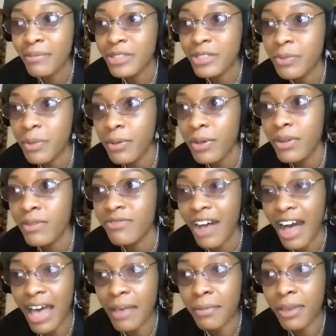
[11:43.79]
So we were
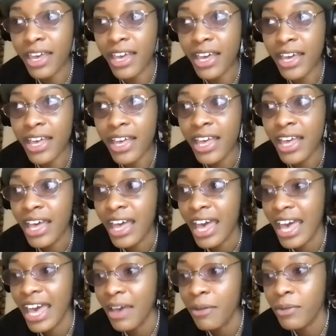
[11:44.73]
vibing,
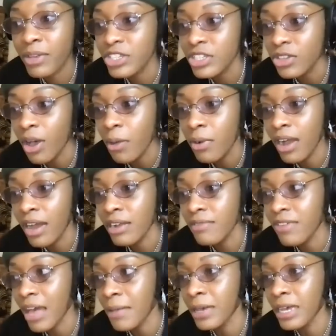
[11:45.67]
and we just all were kind
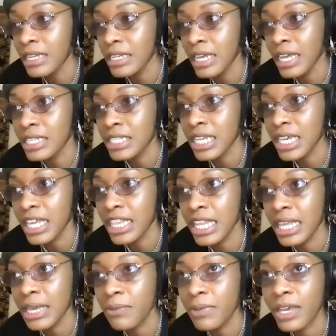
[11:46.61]
of vibing and dancing,
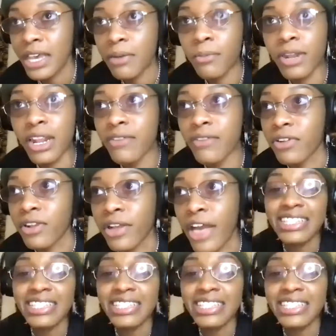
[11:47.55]
and then whatever.